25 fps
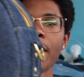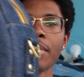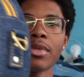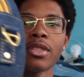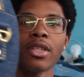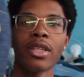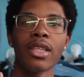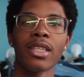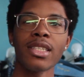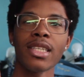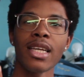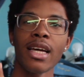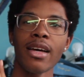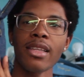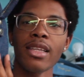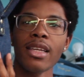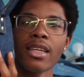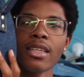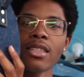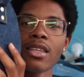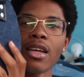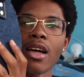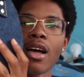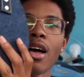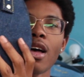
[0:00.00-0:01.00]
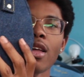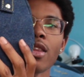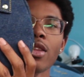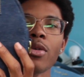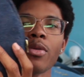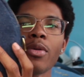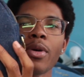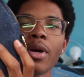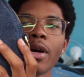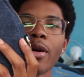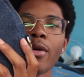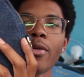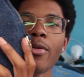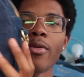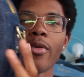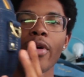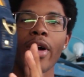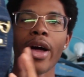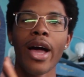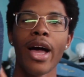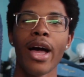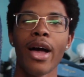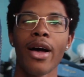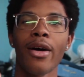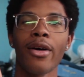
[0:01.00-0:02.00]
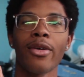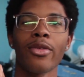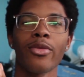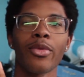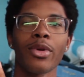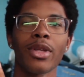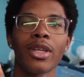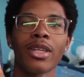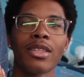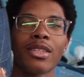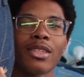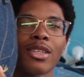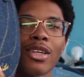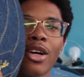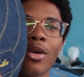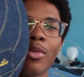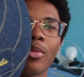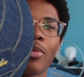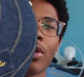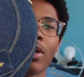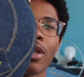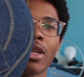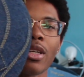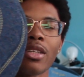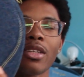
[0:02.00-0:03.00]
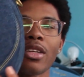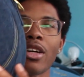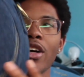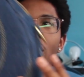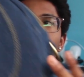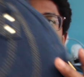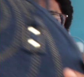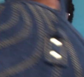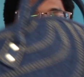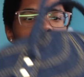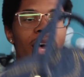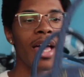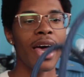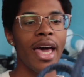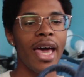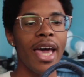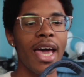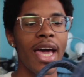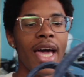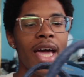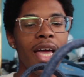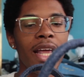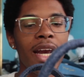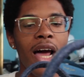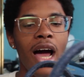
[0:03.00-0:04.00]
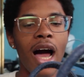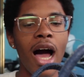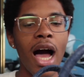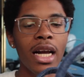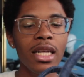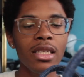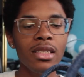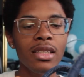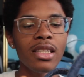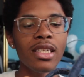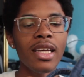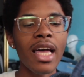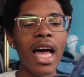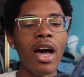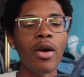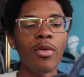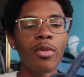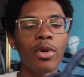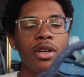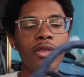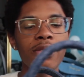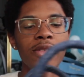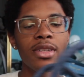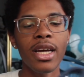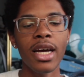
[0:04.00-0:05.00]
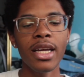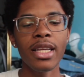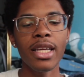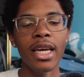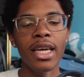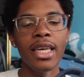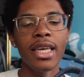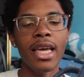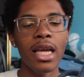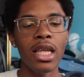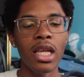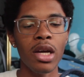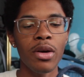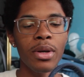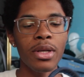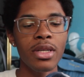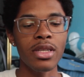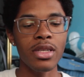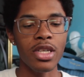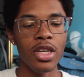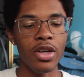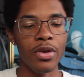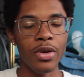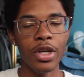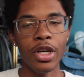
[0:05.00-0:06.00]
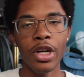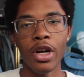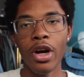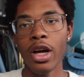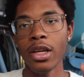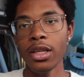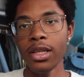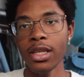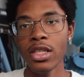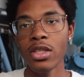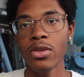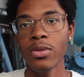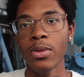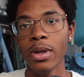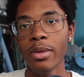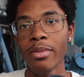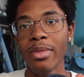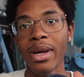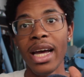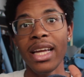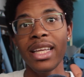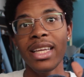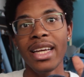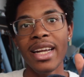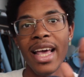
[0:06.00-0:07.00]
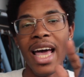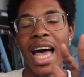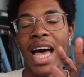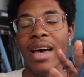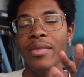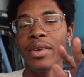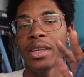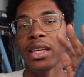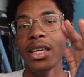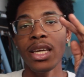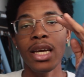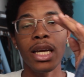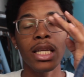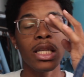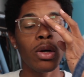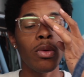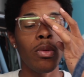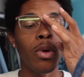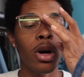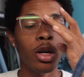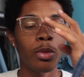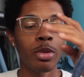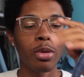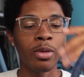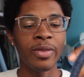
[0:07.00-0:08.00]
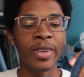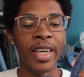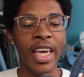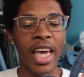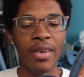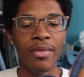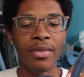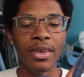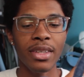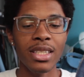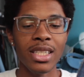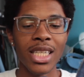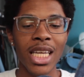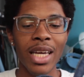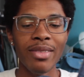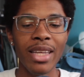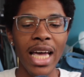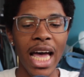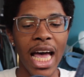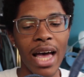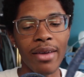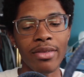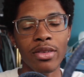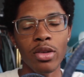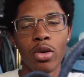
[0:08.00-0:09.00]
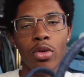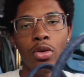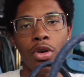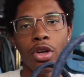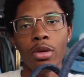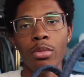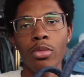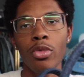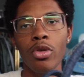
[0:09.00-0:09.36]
So this is how it looks all the way around. Really dope, really dope. And honestly, I would have done a yellow interior on this one, but I didn't have any yellow waterproof canvas left. I have to order